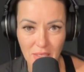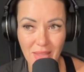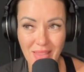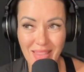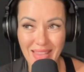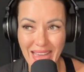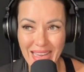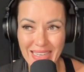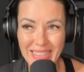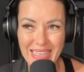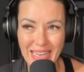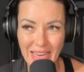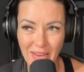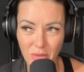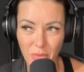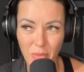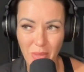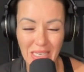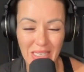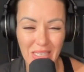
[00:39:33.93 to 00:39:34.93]
That day of
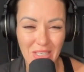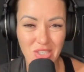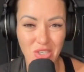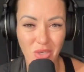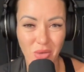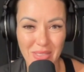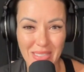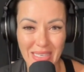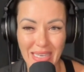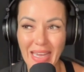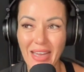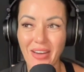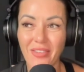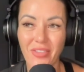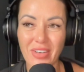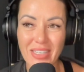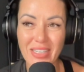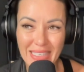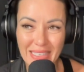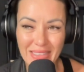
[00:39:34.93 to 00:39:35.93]
the bikini show, it was like
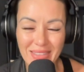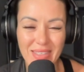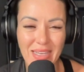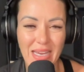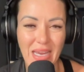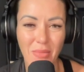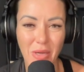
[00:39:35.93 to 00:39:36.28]
every single time